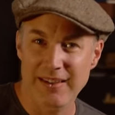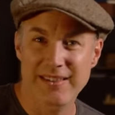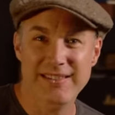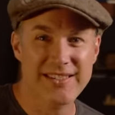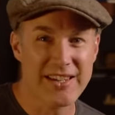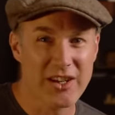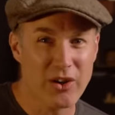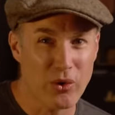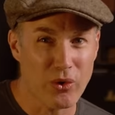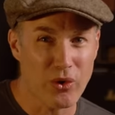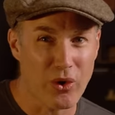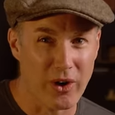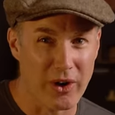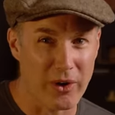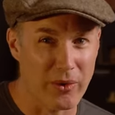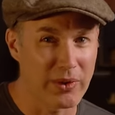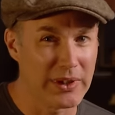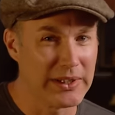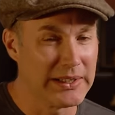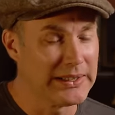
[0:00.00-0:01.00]
single
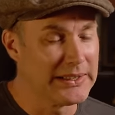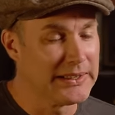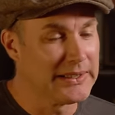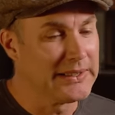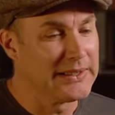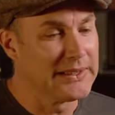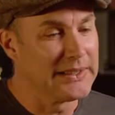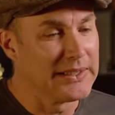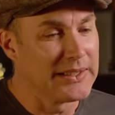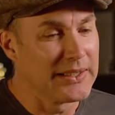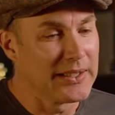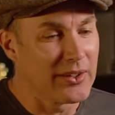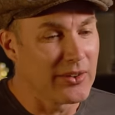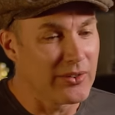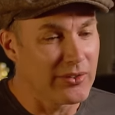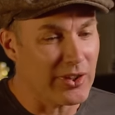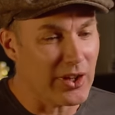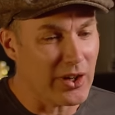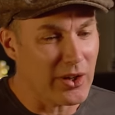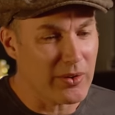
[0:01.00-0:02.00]
coil.
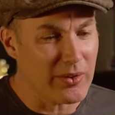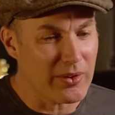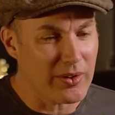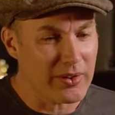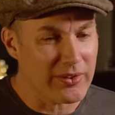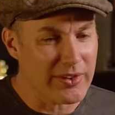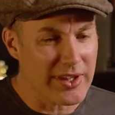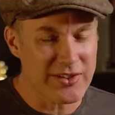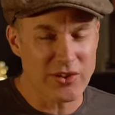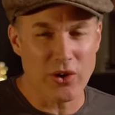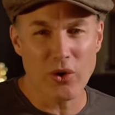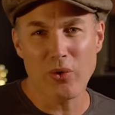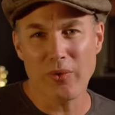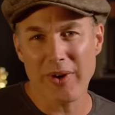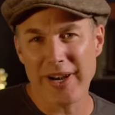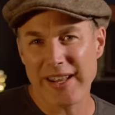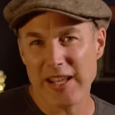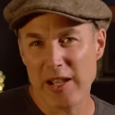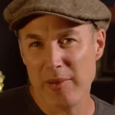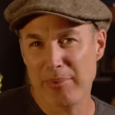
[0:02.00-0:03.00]
So there's
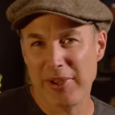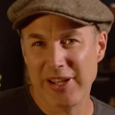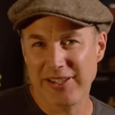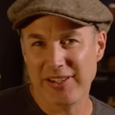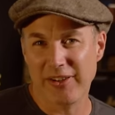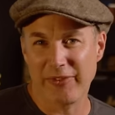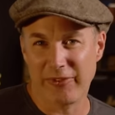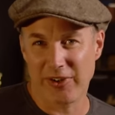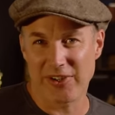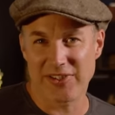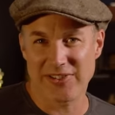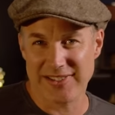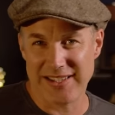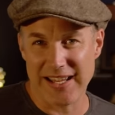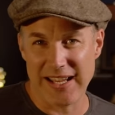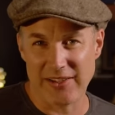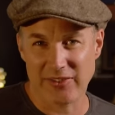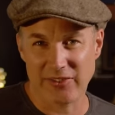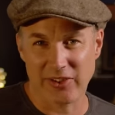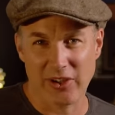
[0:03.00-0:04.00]
already a big difference
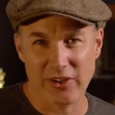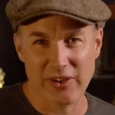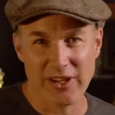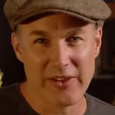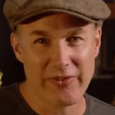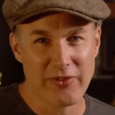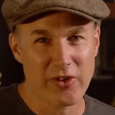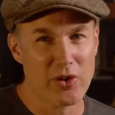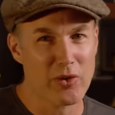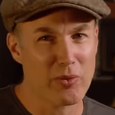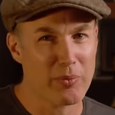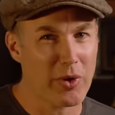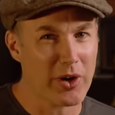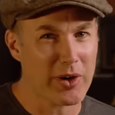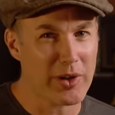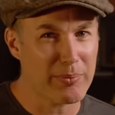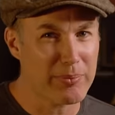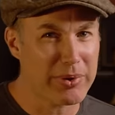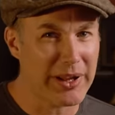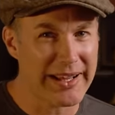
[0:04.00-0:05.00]
there. So if you
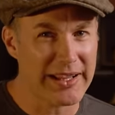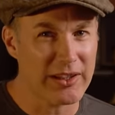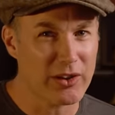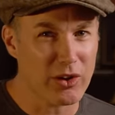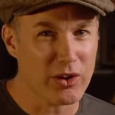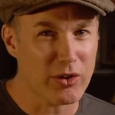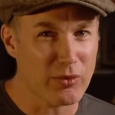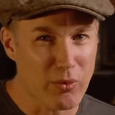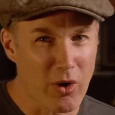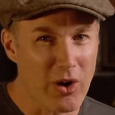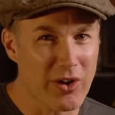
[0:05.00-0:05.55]
want to play a lot of